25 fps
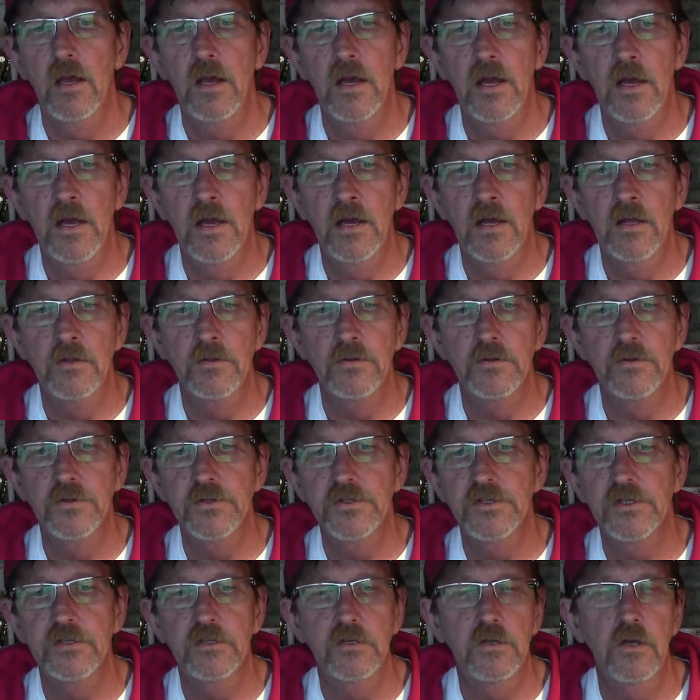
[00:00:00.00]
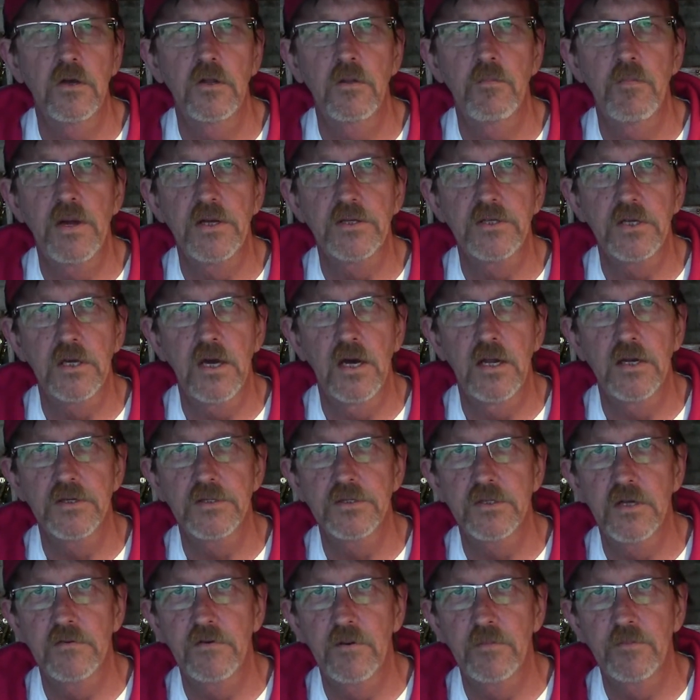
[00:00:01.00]
And this is, the basic kind
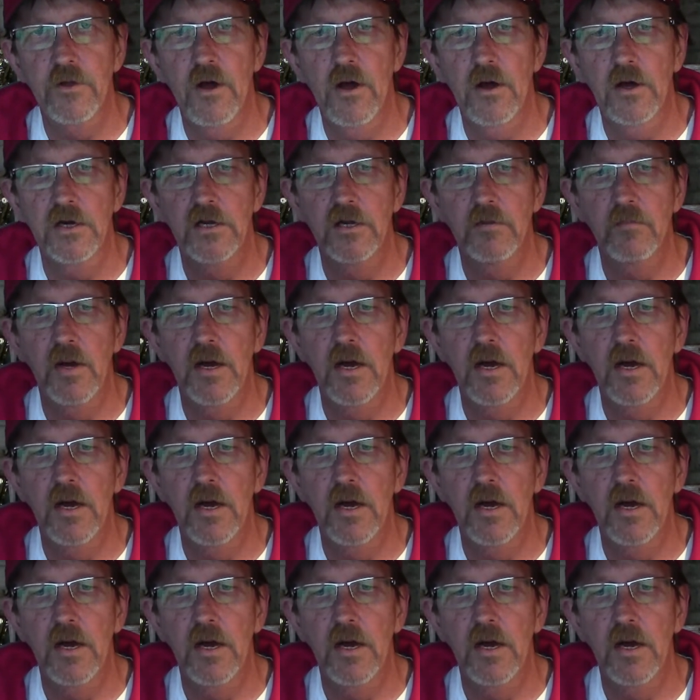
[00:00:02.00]
of stuff I'm talking